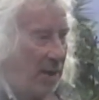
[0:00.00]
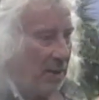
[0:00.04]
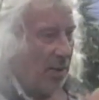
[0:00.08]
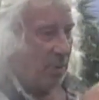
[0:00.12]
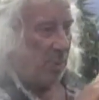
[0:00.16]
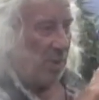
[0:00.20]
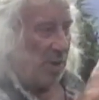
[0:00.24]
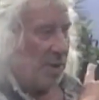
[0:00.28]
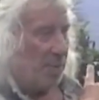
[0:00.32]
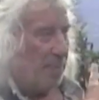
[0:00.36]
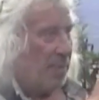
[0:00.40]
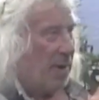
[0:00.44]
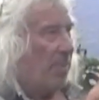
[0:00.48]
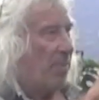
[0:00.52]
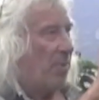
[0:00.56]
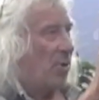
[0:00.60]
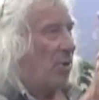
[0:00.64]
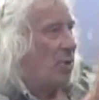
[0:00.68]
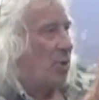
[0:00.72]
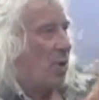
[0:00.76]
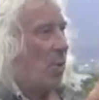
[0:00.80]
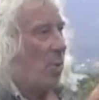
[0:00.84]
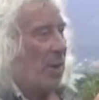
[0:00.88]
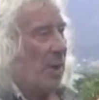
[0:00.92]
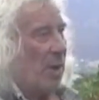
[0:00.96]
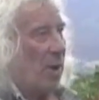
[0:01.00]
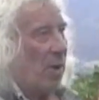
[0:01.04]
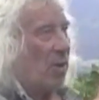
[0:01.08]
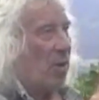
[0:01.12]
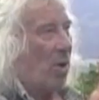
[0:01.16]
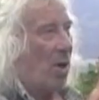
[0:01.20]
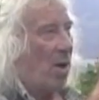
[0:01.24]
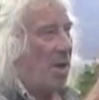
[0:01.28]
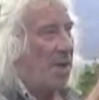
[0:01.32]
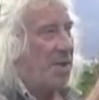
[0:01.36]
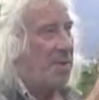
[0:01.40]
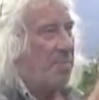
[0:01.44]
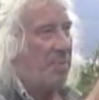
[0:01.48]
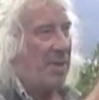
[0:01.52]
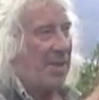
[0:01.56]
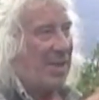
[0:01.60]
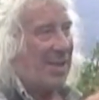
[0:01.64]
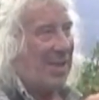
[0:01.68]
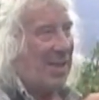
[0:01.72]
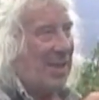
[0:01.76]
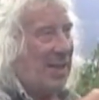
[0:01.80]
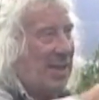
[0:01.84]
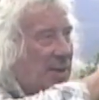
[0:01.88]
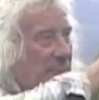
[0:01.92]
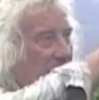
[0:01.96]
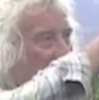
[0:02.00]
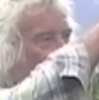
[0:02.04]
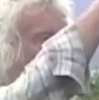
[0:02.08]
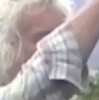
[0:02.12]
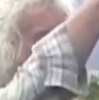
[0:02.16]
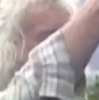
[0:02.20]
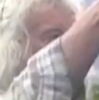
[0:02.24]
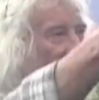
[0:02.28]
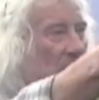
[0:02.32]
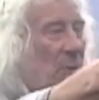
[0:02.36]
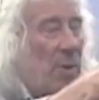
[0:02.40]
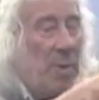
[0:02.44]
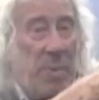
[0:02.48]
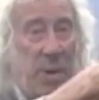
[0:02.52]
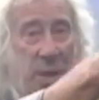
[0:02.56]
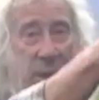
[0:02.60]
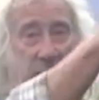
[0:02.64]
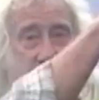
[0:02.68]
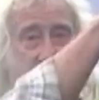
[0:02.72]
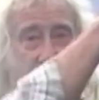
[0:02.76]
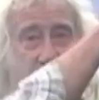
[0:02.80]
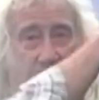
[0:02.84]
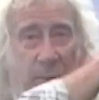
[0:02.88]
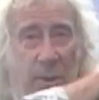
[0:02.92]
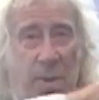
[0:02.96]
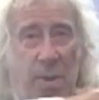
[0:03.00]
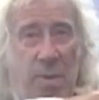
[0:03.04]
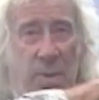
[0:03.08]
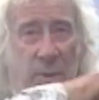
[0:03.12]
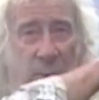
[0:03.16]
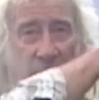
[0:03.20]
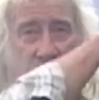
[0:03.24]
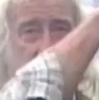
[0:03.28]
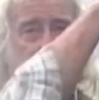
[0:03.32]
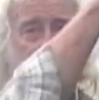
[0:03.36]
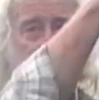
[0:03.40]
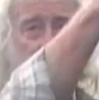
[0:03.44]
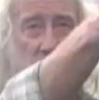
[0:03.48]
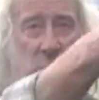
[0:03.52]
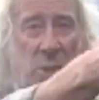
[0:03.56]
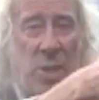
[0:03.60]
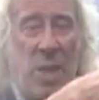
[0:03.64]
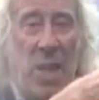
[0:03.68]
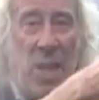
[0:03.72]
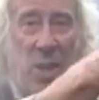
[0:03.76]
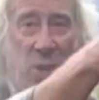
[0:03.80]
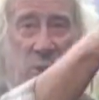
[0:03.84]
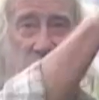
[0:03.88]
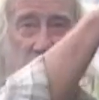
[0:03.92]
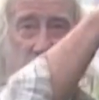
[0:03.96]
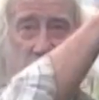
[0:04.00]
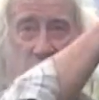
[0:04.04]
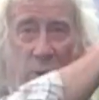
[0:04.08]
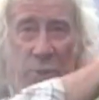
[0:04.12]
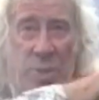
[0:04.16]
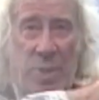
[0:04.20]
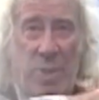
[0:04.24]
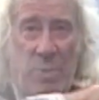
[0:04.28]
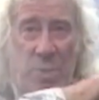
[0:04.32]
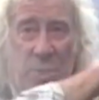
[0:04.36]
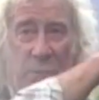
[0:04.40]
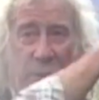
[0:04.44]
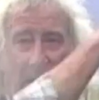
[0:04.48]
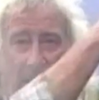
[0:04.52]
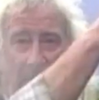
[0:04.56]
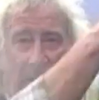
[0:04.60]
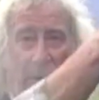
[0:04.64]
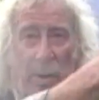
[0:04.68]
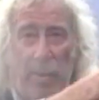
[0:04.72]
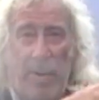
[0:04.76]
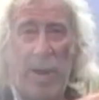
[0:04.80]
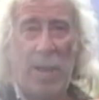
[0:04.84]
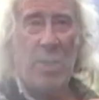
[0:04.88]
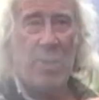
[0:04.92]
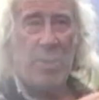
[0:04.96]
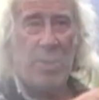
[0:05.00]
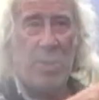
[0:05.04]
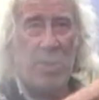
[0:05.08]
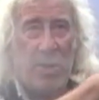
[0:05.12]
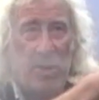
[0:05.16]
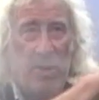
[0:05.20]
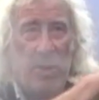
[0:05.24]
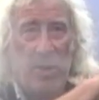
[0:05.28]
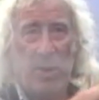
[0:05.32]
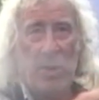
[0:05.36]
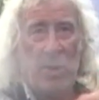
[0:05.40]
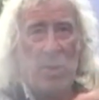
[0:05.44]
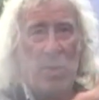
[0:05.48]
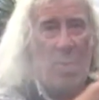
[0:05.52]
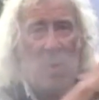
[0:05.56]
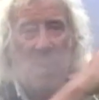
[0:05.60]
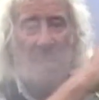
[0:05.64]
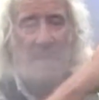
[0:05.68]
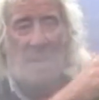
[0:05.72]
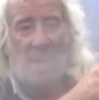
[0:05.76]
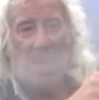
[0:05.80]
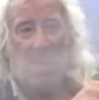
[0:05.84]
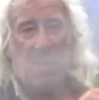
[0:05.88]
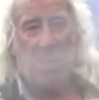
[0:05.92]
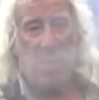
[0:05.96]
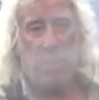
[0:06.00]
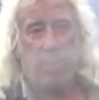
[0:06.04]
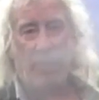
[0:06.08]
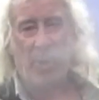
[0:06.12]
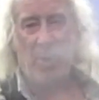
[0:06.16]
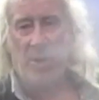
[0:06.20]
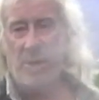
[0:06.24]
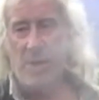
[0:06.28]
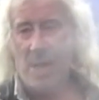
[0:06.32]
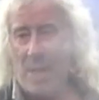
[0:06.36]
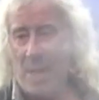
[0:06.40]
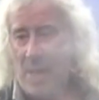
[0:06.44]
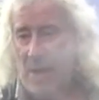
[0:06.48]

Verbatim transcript: With members going across, but these probably would be that birdcage vault I was talking yeah. about, so yeah. that you don't have to get timbers.